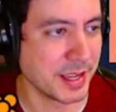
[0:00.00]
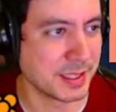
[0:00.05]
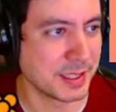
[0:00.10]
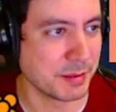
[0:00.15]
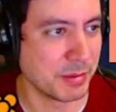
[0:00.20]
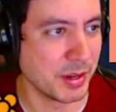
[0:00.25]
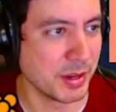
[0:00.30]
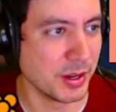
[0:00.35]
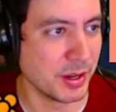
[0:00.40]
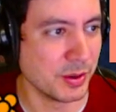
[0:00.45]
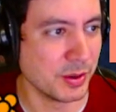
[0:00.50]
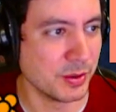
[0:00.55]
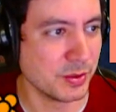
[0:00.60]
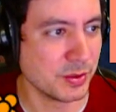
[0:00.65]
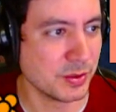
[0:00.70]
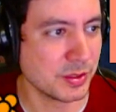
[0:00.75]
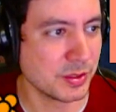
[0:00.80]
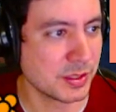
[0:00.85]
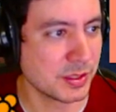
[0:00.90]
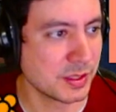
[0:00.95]

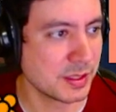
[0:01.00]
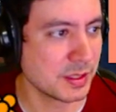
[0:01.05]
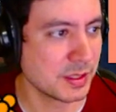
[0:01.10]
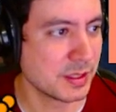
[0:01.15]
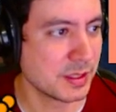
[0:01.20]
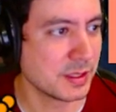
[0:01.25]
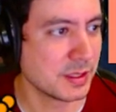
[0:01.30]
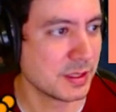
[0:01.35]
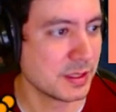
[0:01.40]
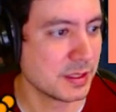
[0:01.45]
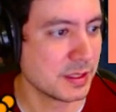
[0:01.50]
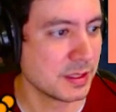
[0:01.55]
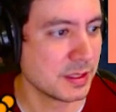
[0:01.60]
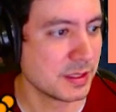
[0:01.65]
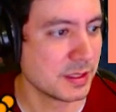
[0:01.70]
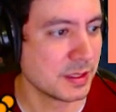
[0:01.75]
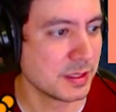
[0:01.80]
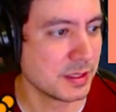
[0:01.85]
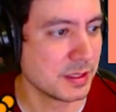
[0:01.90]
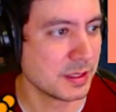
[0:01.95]
suppose.
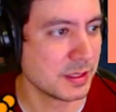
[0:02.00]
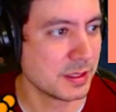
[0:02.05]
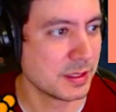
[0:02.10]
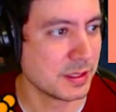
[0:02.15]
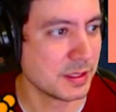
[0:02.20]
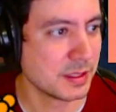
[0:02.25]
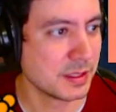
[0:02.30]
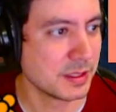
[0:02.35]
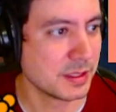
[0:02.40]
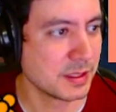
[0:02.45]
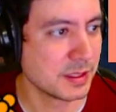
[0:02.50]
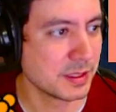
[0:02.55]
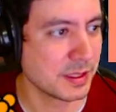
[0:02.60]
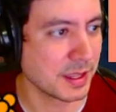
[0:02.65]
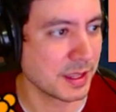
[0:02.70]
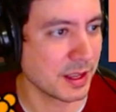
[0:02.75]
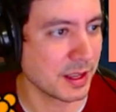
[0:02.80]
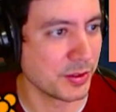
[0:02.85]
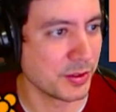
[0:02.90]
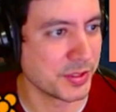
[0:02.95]
It's
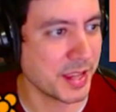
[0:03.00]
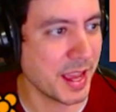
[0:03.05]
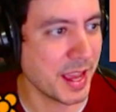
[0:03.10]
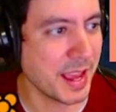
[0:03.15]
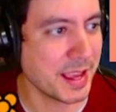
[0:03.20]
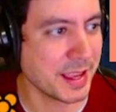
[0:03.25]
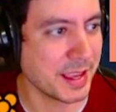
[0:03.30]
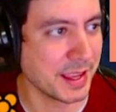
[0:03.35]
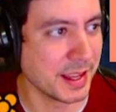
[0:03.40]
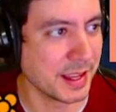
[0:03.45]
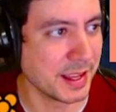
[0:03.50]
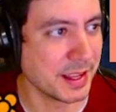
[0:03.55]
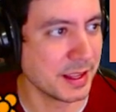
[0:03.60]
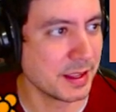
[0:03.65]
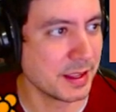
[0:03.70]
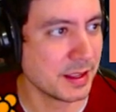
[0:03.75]
like, I'll take it.